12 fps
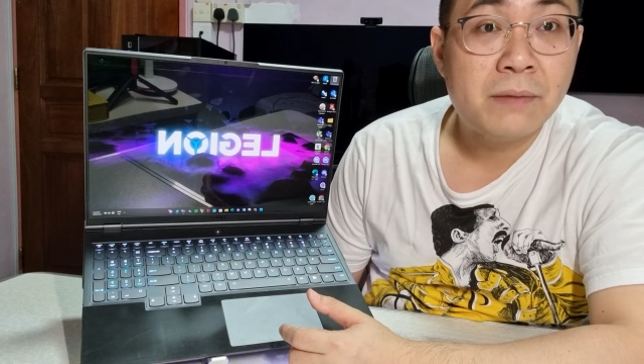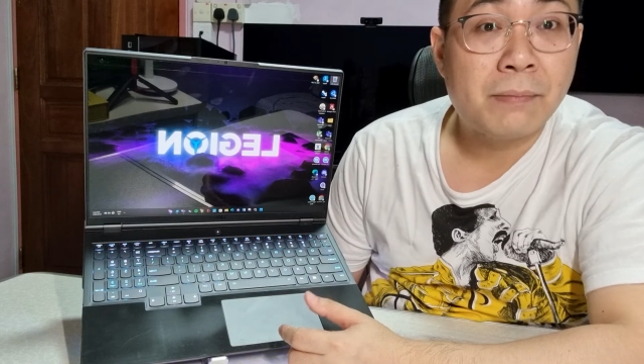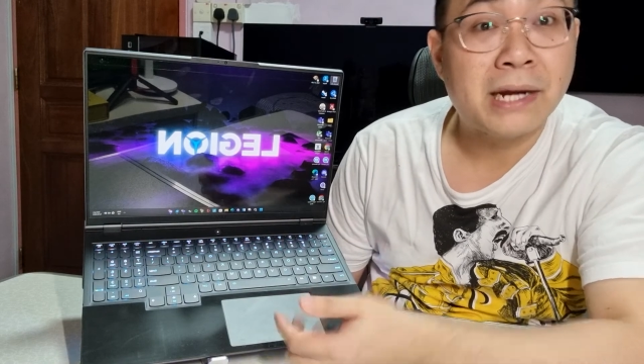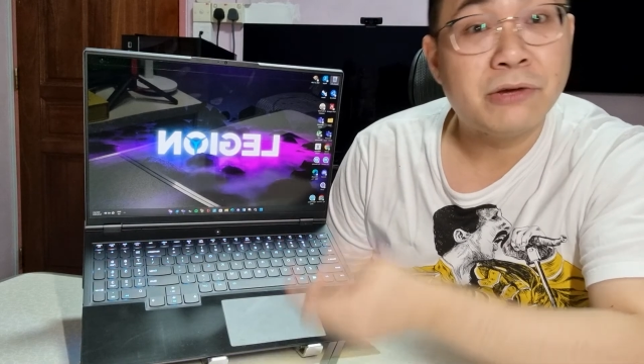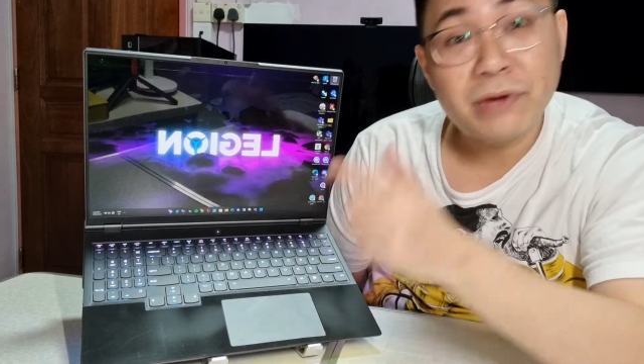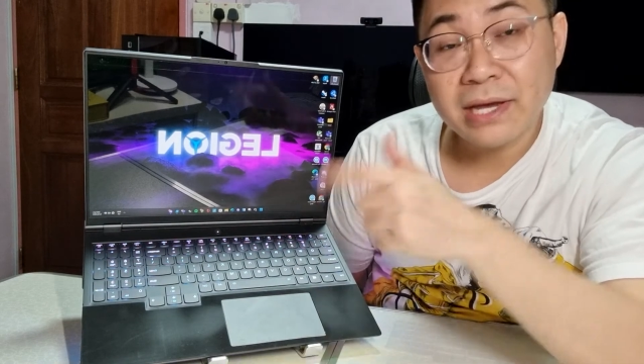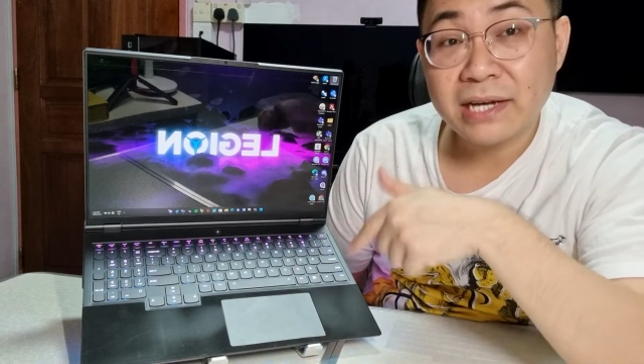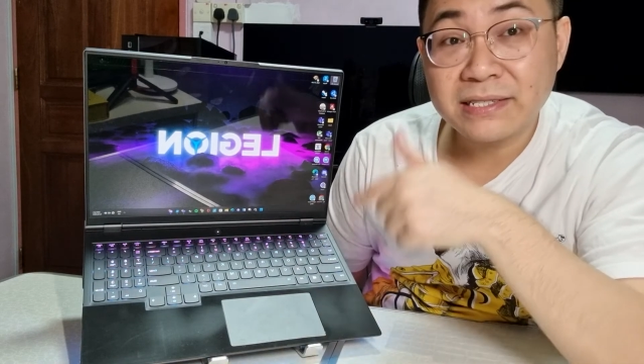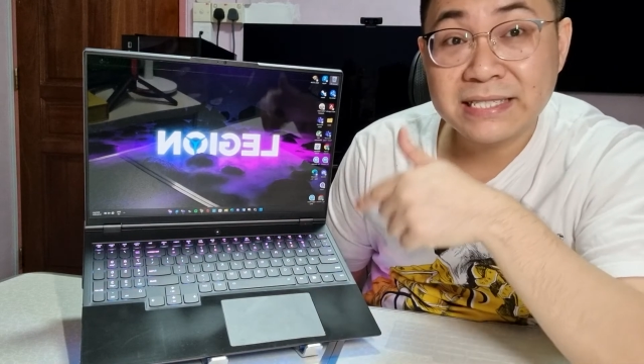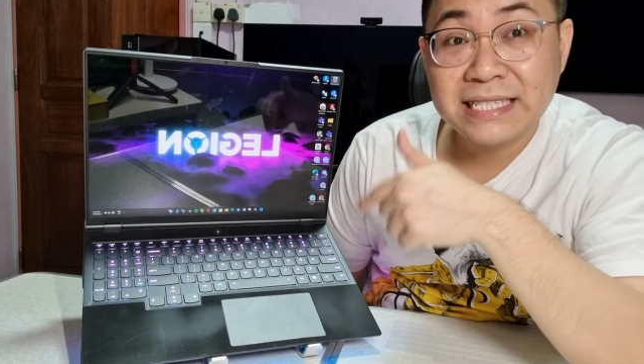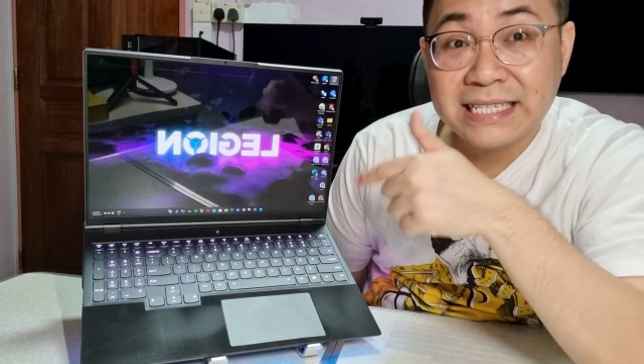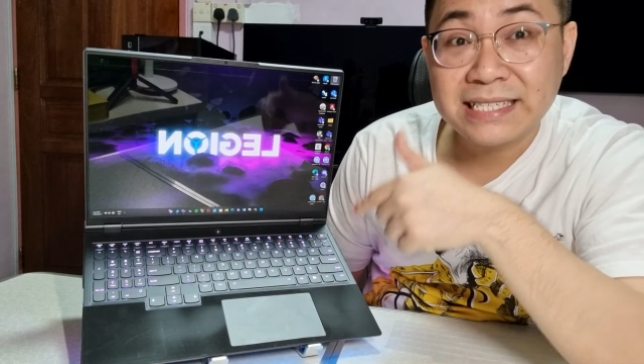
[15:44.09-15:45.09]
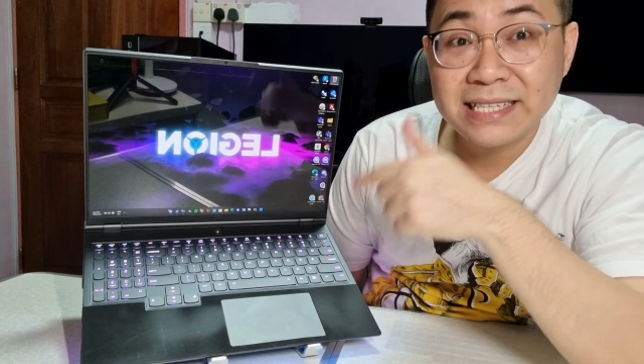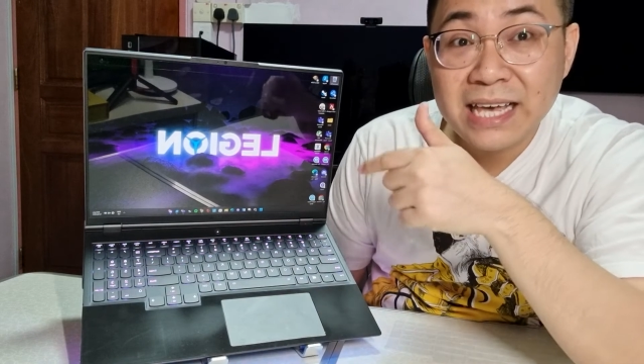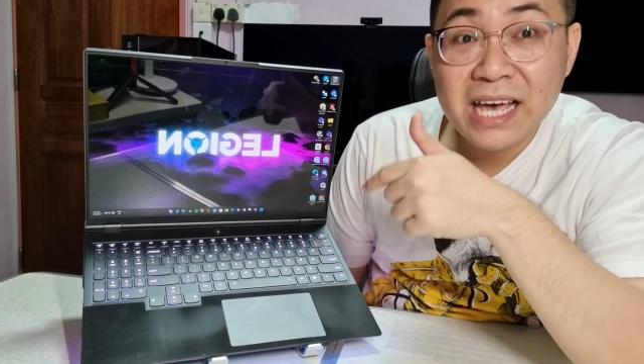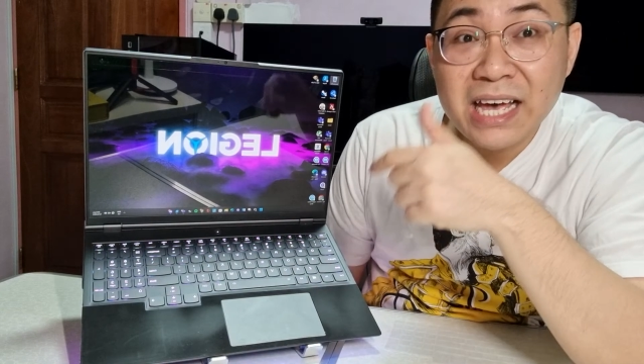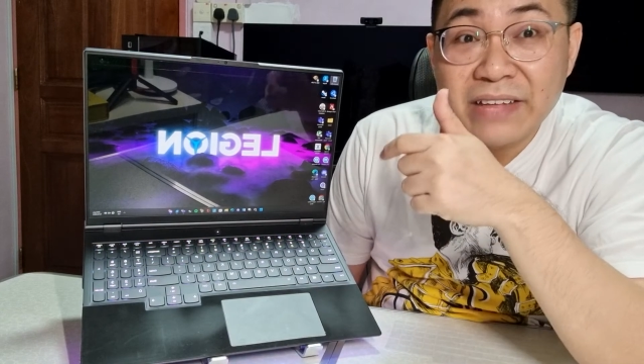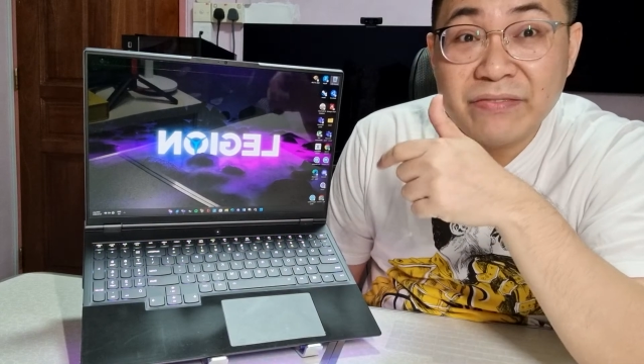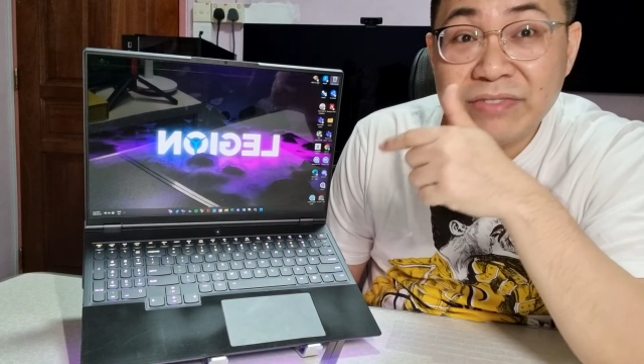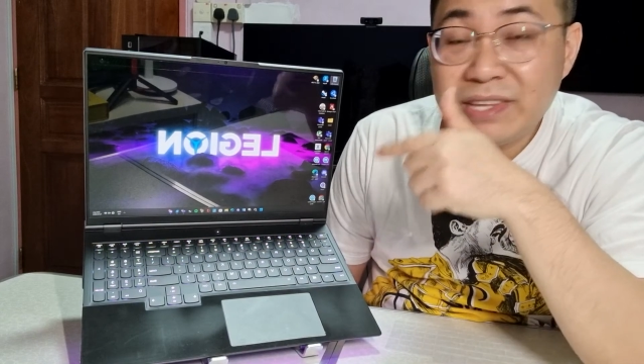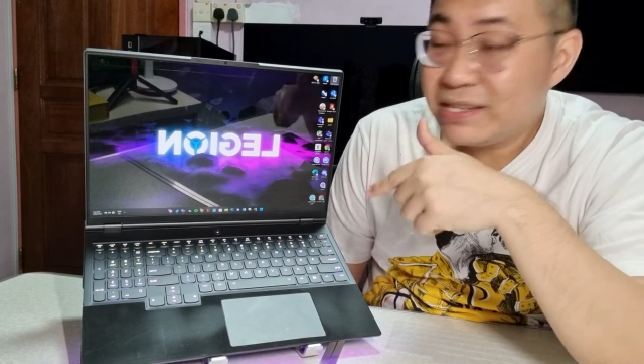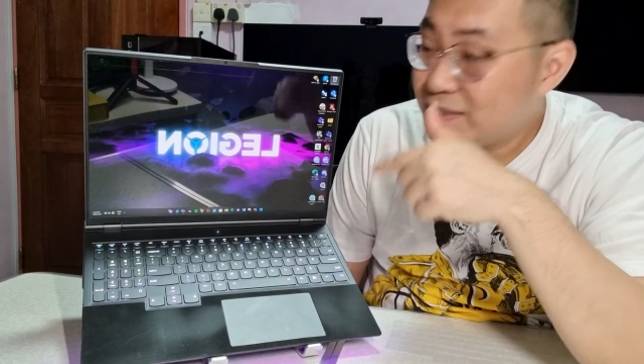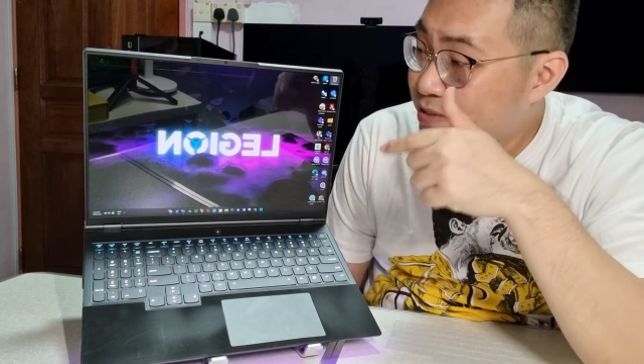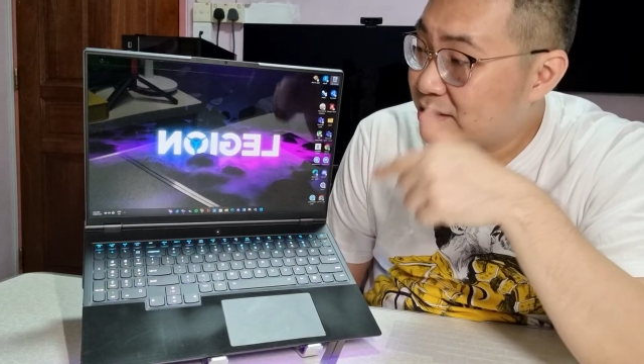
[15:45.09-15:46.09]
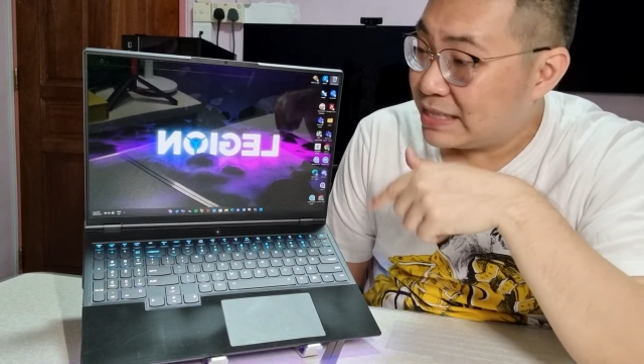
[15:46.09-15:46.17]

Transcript: By the way, guys, this